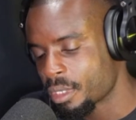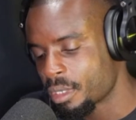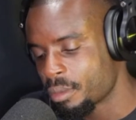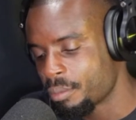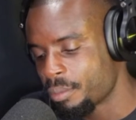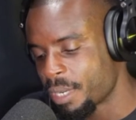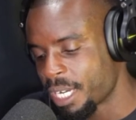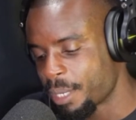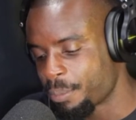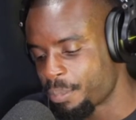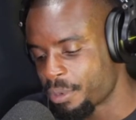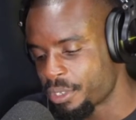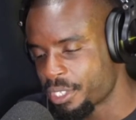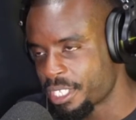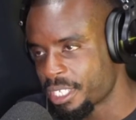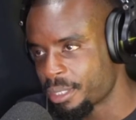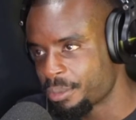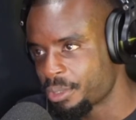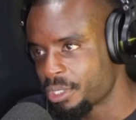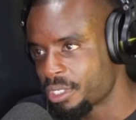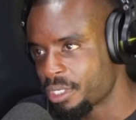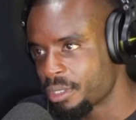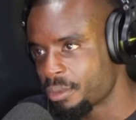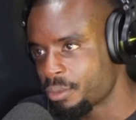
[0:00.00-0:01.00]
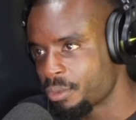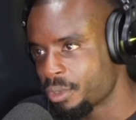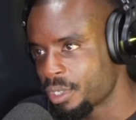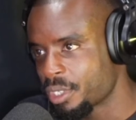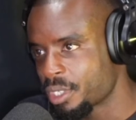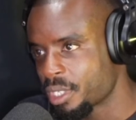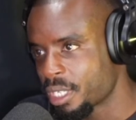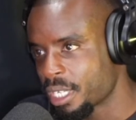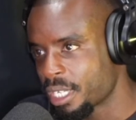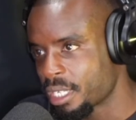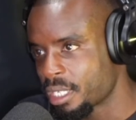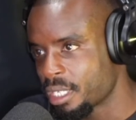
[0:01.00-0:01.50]
my perception
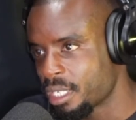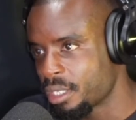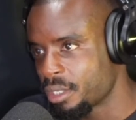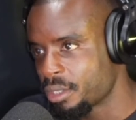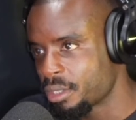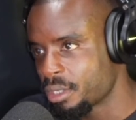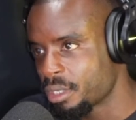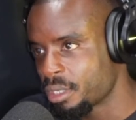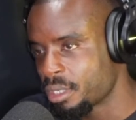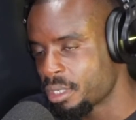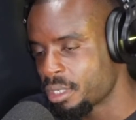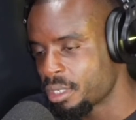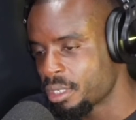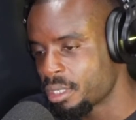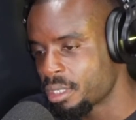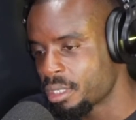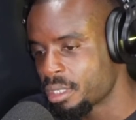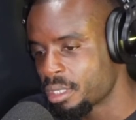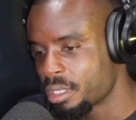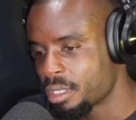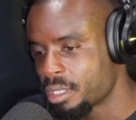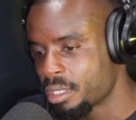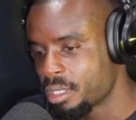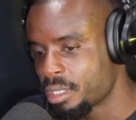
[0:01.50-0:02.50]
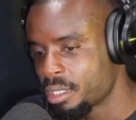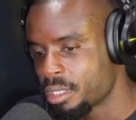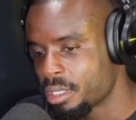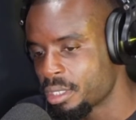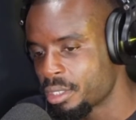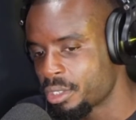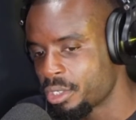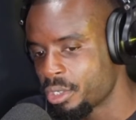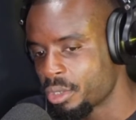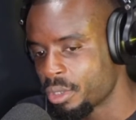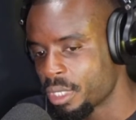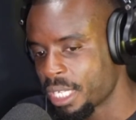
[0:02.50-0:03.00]
was like either
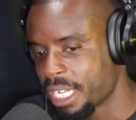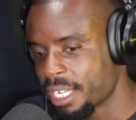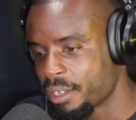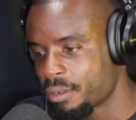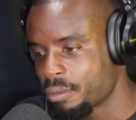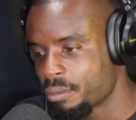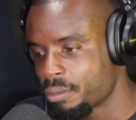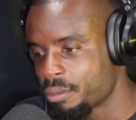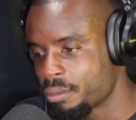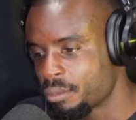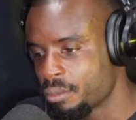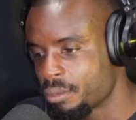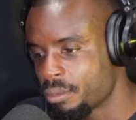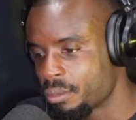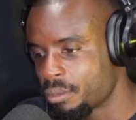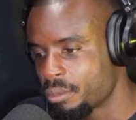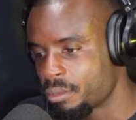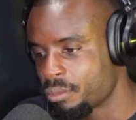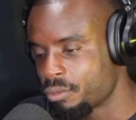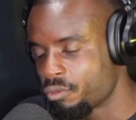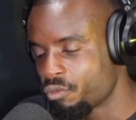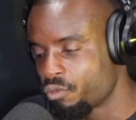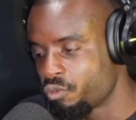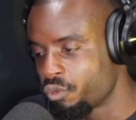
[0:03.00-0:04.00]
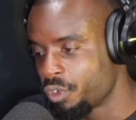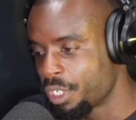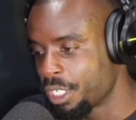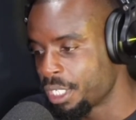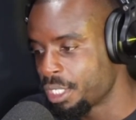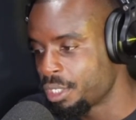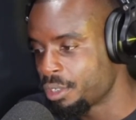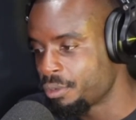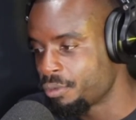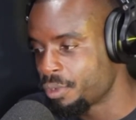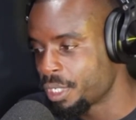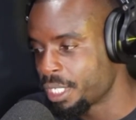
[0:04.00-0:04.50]
you're like
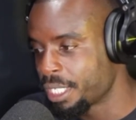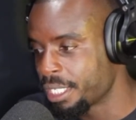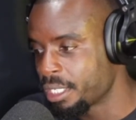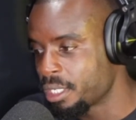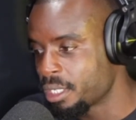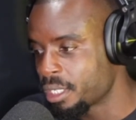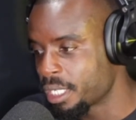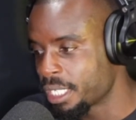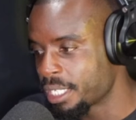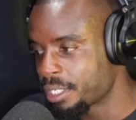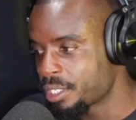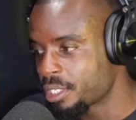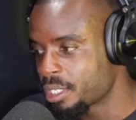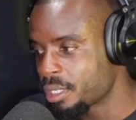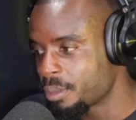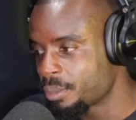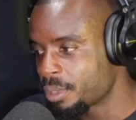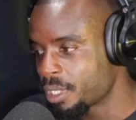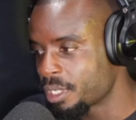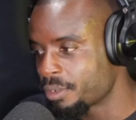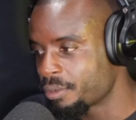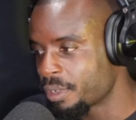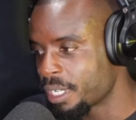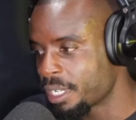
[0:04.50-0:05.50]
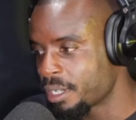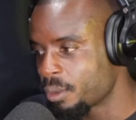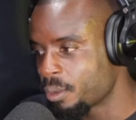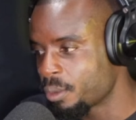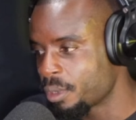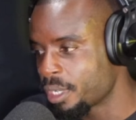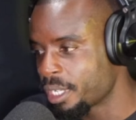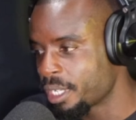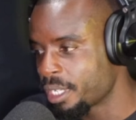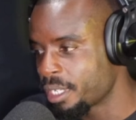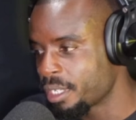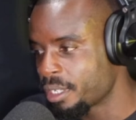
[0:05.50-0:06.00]
really really good at something right
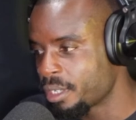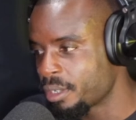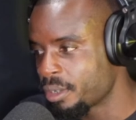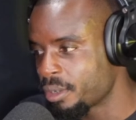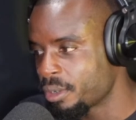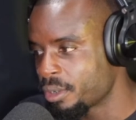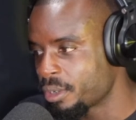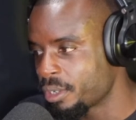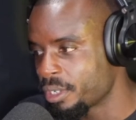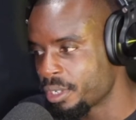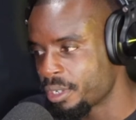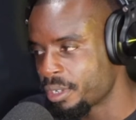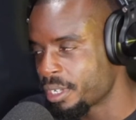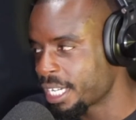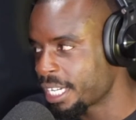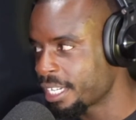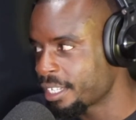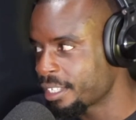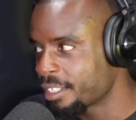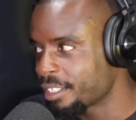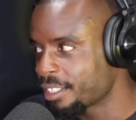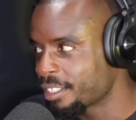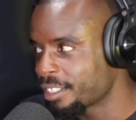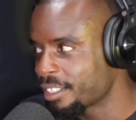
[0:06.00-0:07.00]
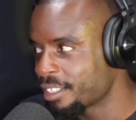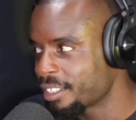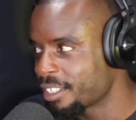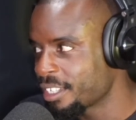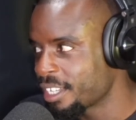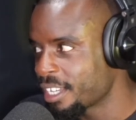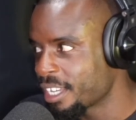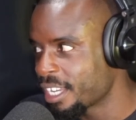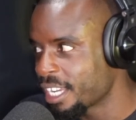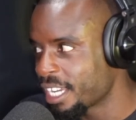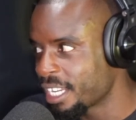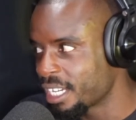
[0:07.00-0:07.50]
away or you're not
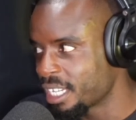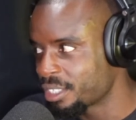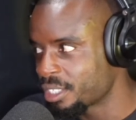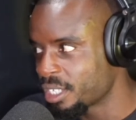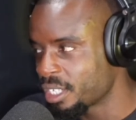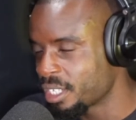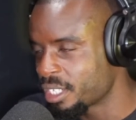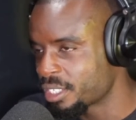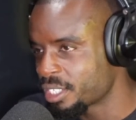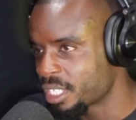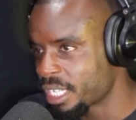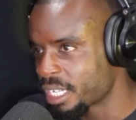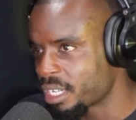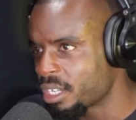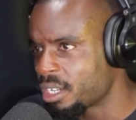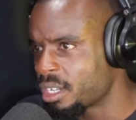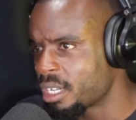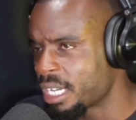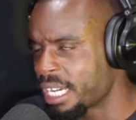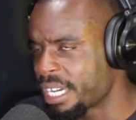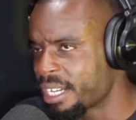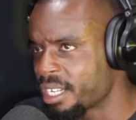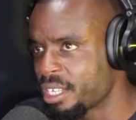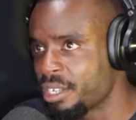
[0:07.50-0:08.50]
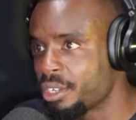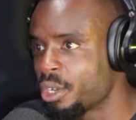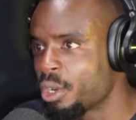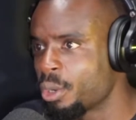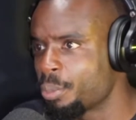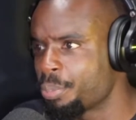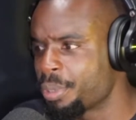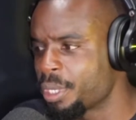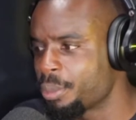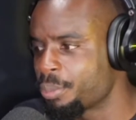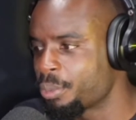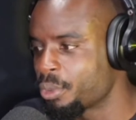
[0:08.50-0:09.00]
uh, and i thought it's like i didn't know
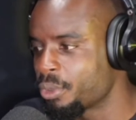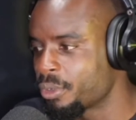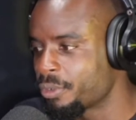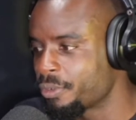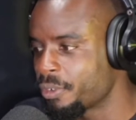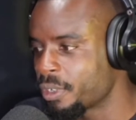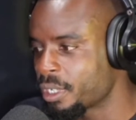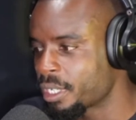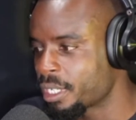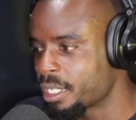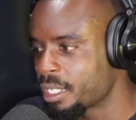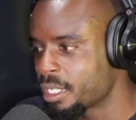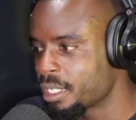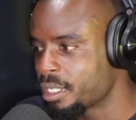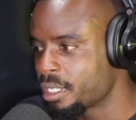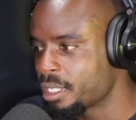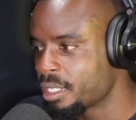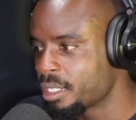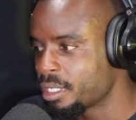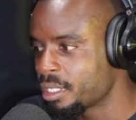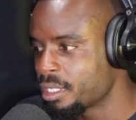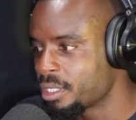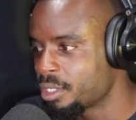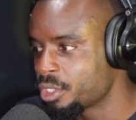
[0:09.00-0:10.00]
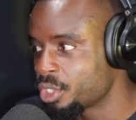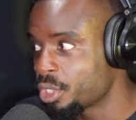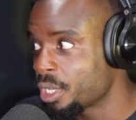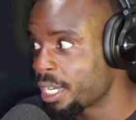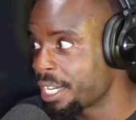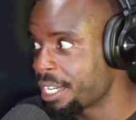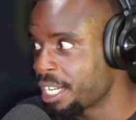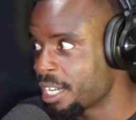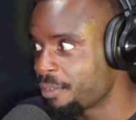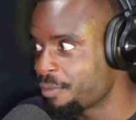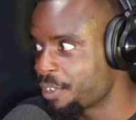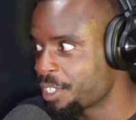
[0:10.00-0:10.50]
people fucking
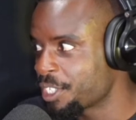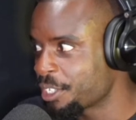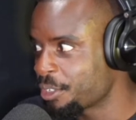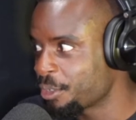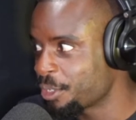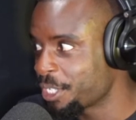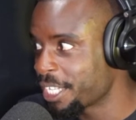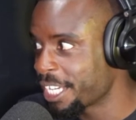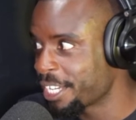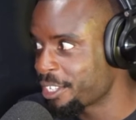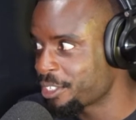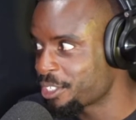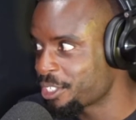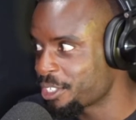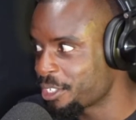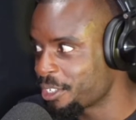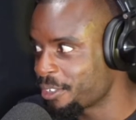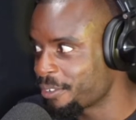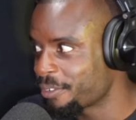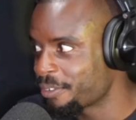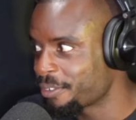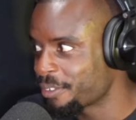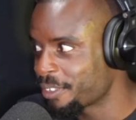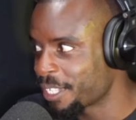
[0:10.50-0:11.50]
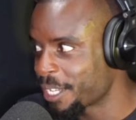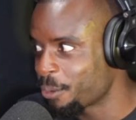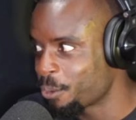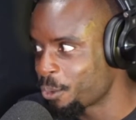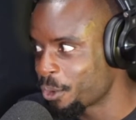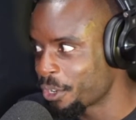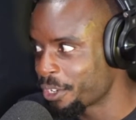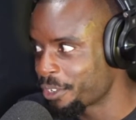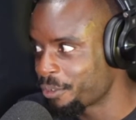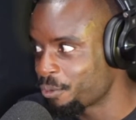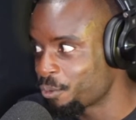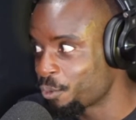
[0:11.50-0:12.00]
train every single day at stuff like
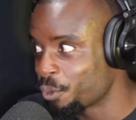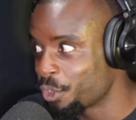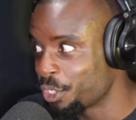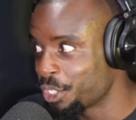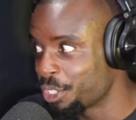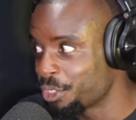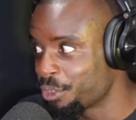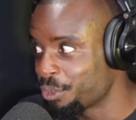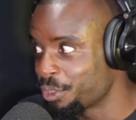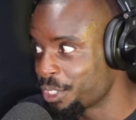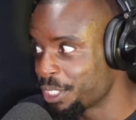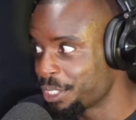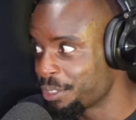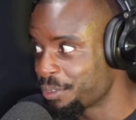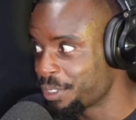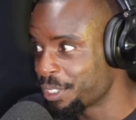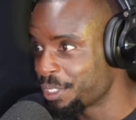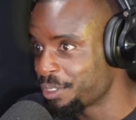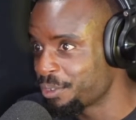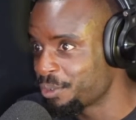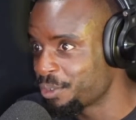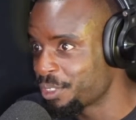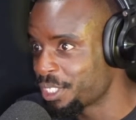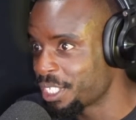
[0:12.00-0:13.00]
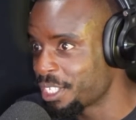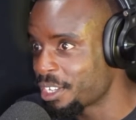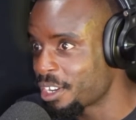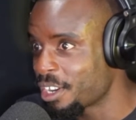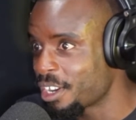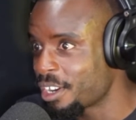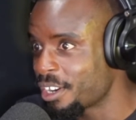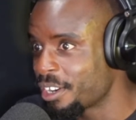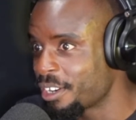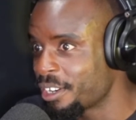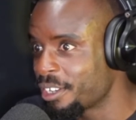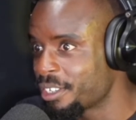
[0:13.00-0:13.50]
work really really really really
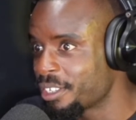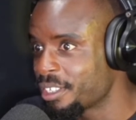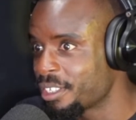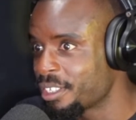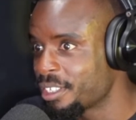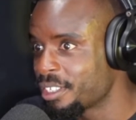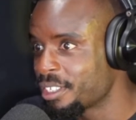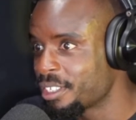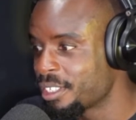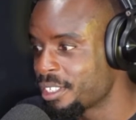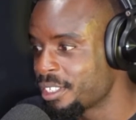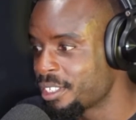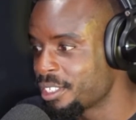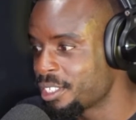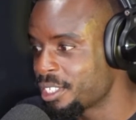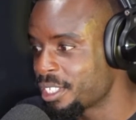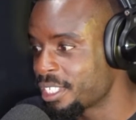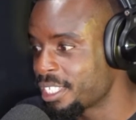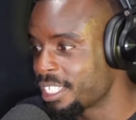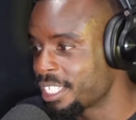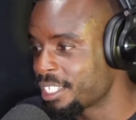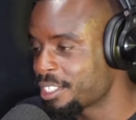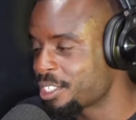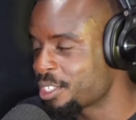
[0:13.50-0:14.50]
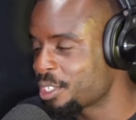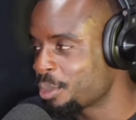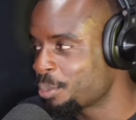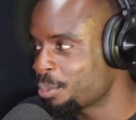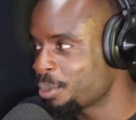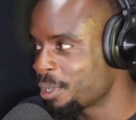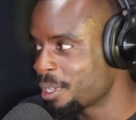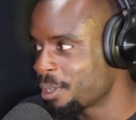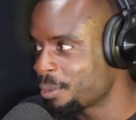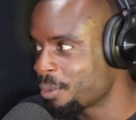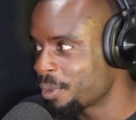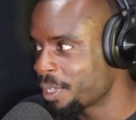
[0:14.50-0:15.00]
hard to get to the
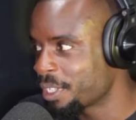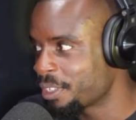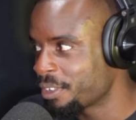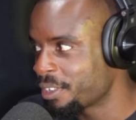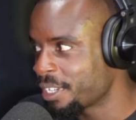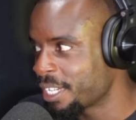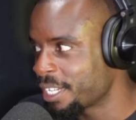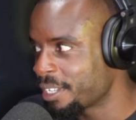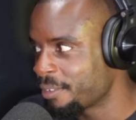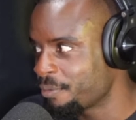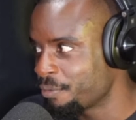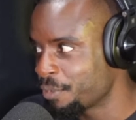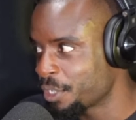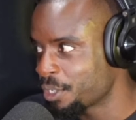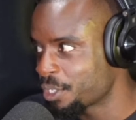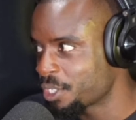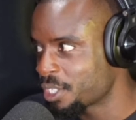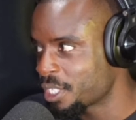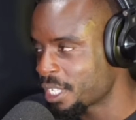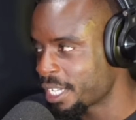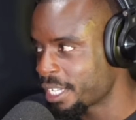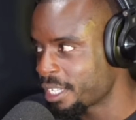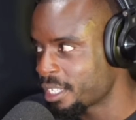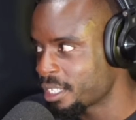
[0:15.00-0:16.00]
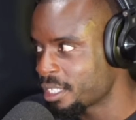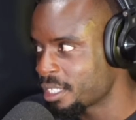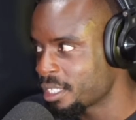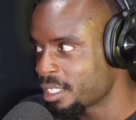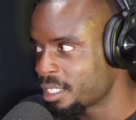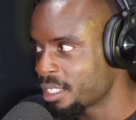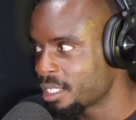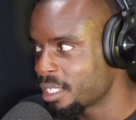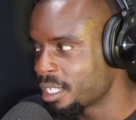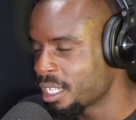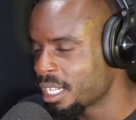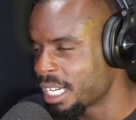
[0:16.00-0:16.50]
point where they're at versus like
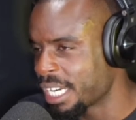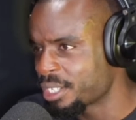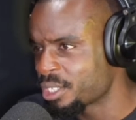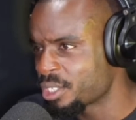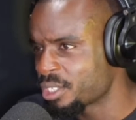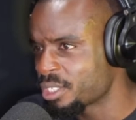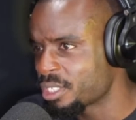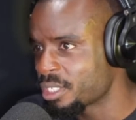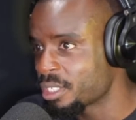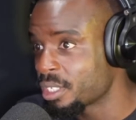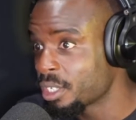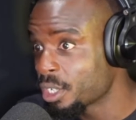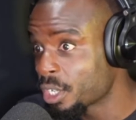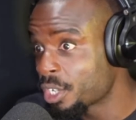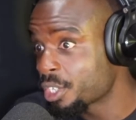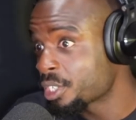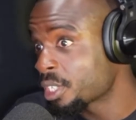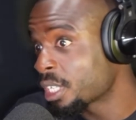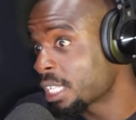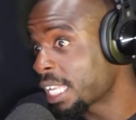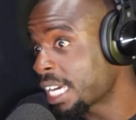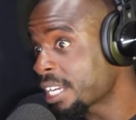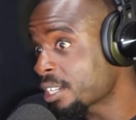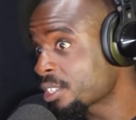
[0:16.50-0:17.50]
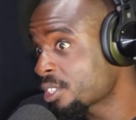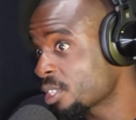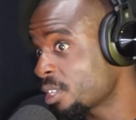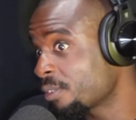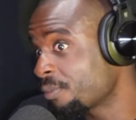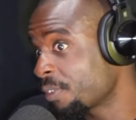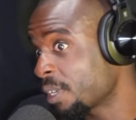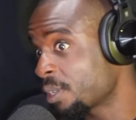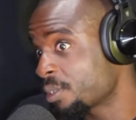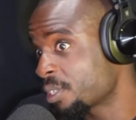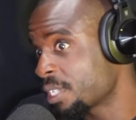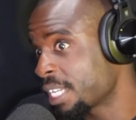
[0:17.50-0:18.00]
i just because a lot of
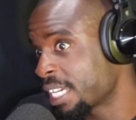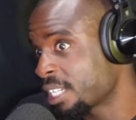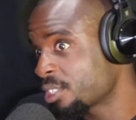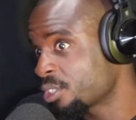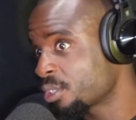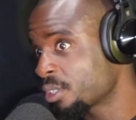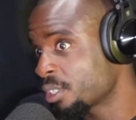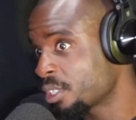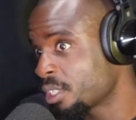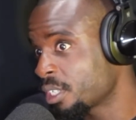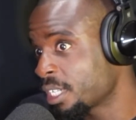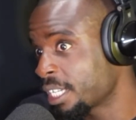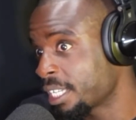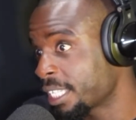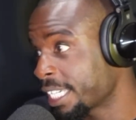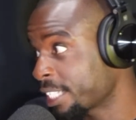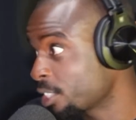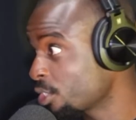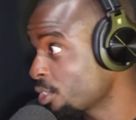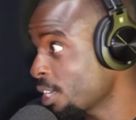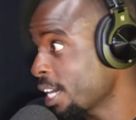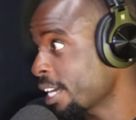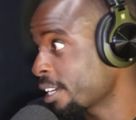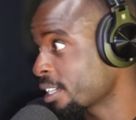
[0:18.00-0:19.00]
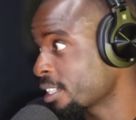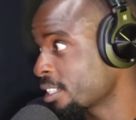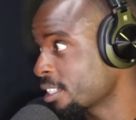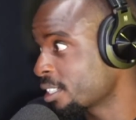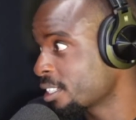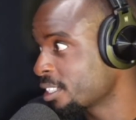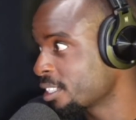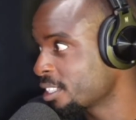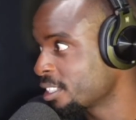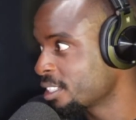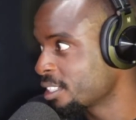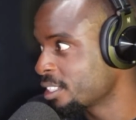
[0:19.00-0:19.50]
stuff i was naturally good at like track
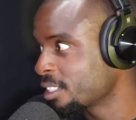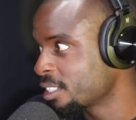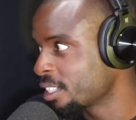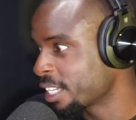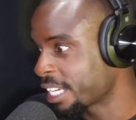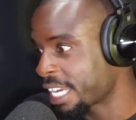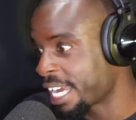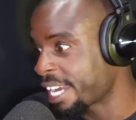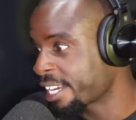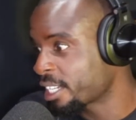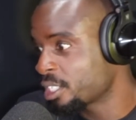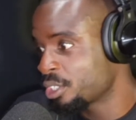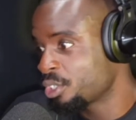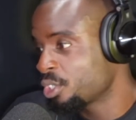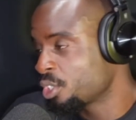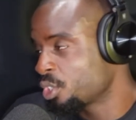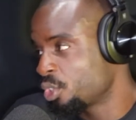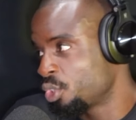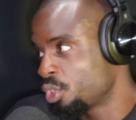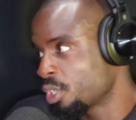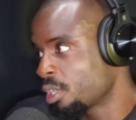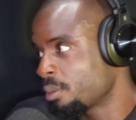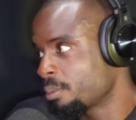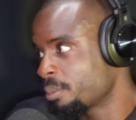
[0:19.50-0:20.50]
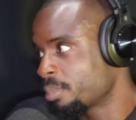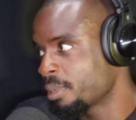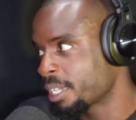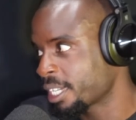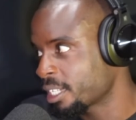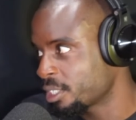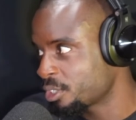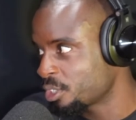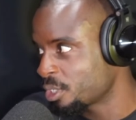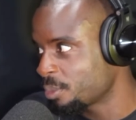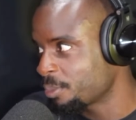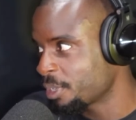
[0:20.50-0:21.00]
like i could just jump i
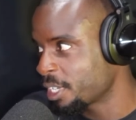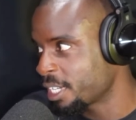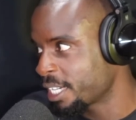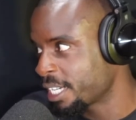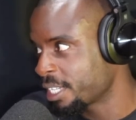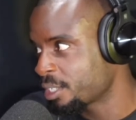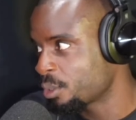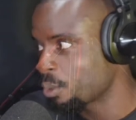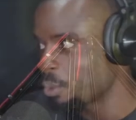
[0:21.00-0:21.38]
could jump high i had